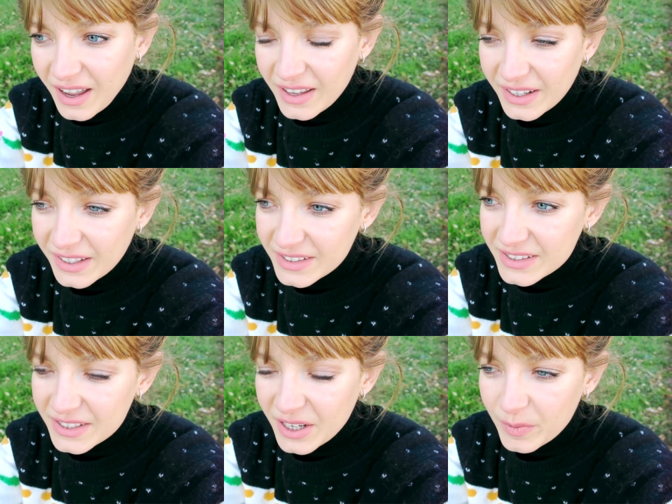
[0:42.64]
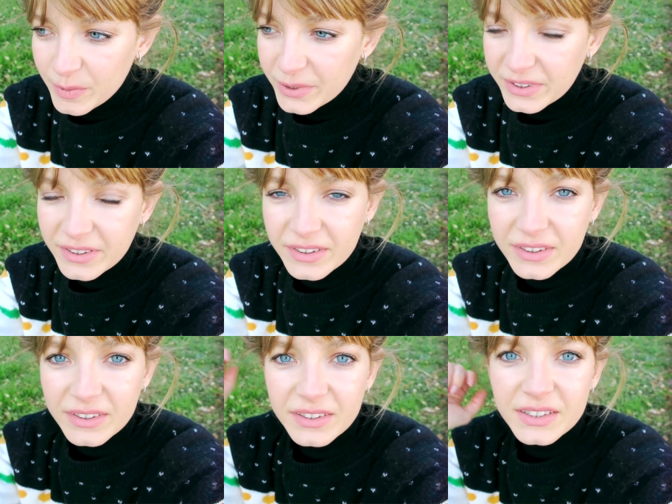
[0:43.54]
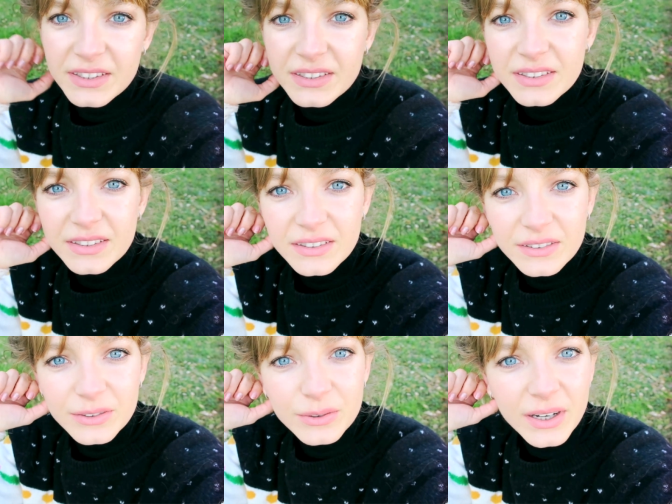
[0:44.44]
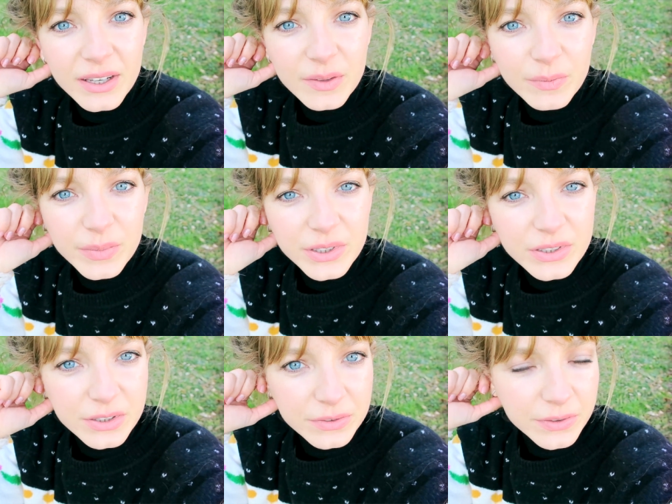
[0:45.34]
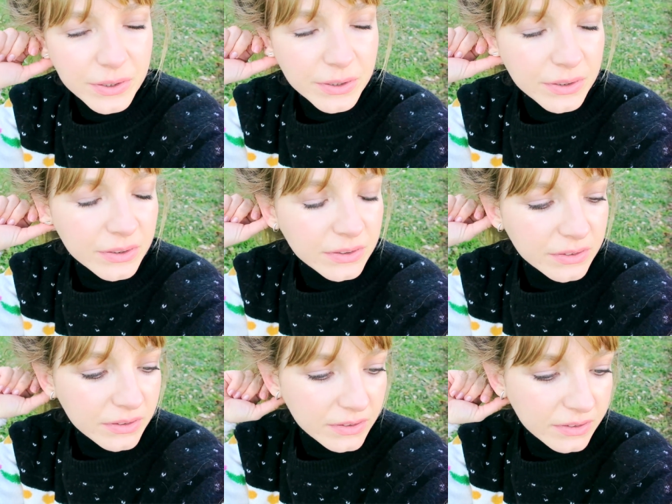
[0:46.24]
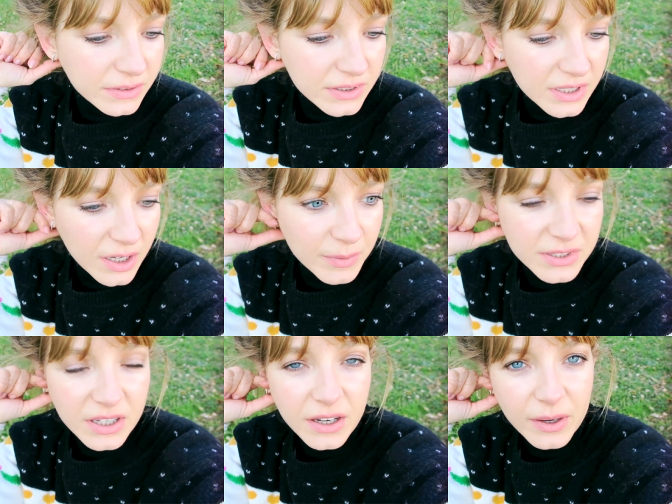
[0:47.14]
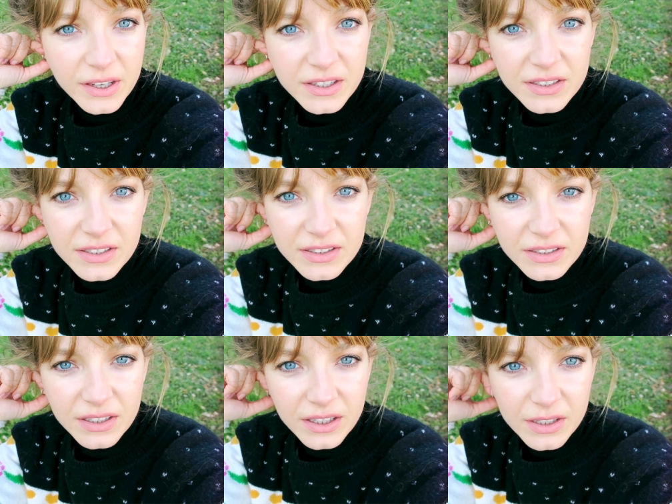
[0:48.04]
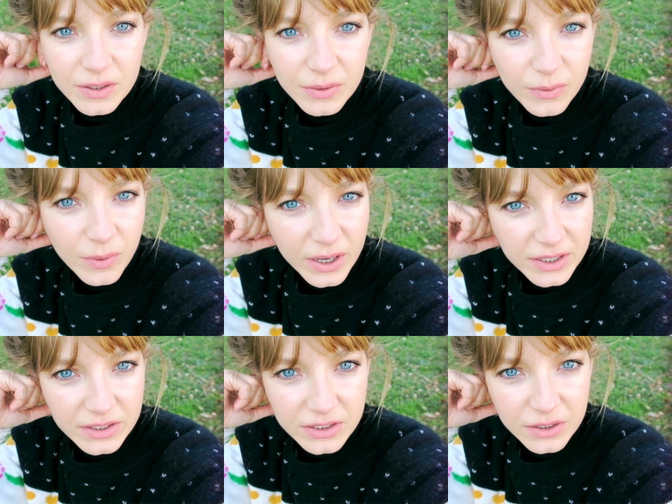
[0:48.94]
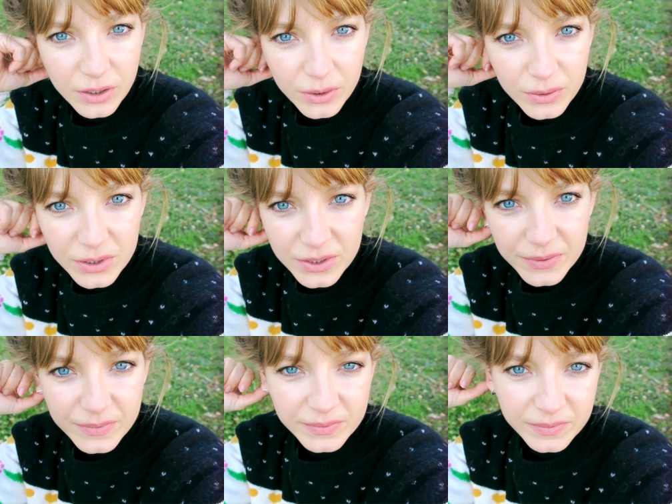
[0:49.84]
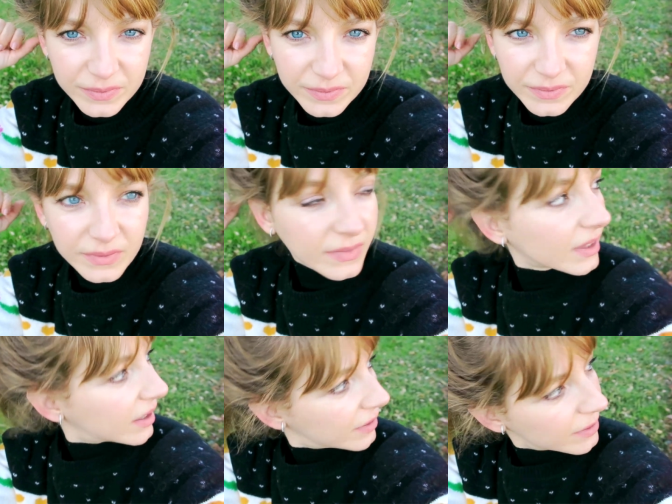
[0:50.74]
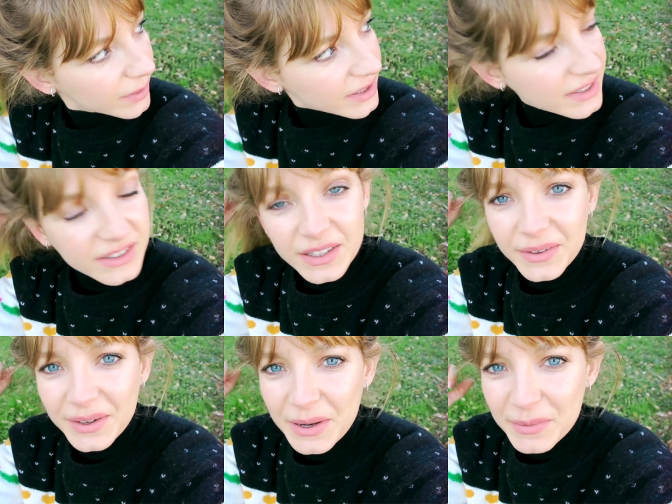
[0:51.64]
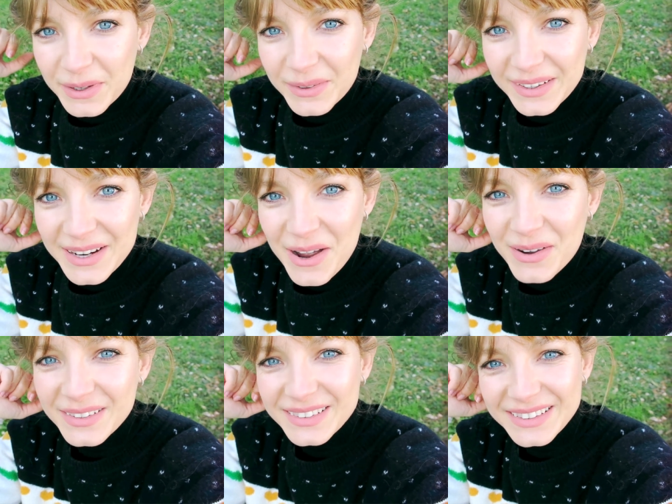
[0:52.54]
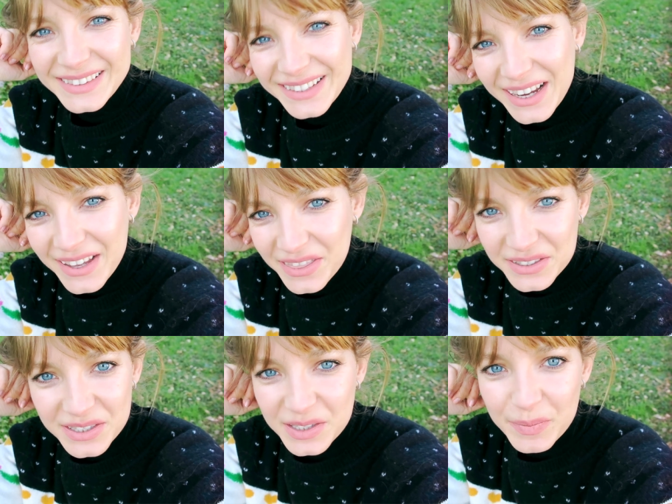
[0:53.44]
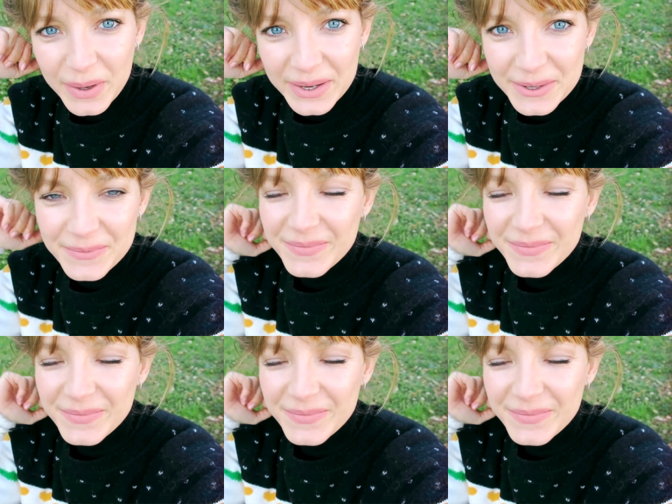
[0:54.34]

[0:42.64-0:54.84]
and I ended up with these really beautiful diamond huggies in white gold. Everybody's staring at me right now. This is Spain,